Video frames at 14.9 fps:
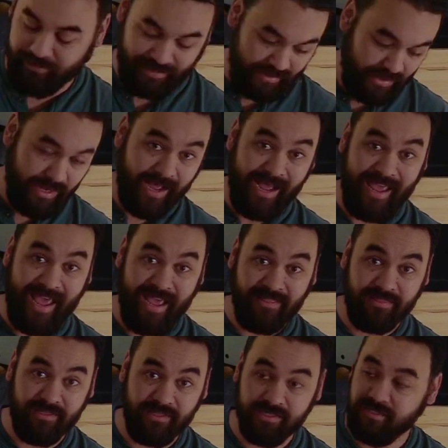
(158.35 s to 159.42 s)
But I
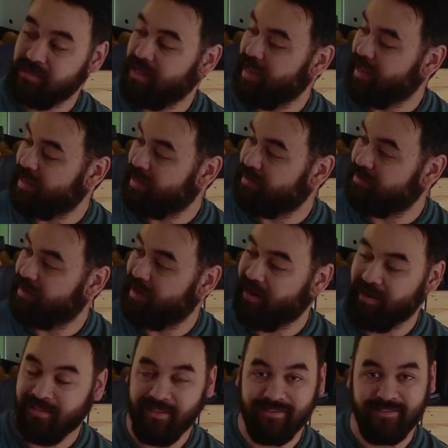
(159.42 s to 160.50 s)
had this, and
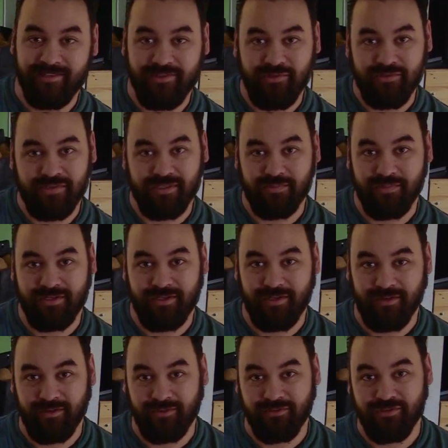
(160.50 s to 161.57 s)
I like to use this
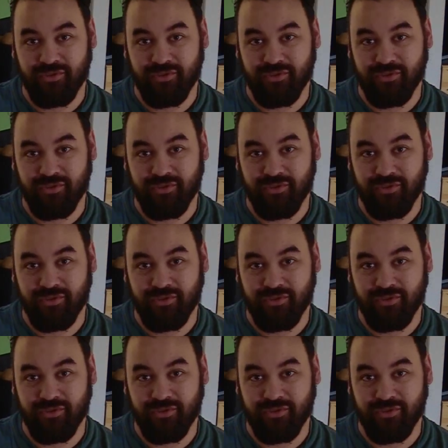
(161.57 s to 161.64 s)
material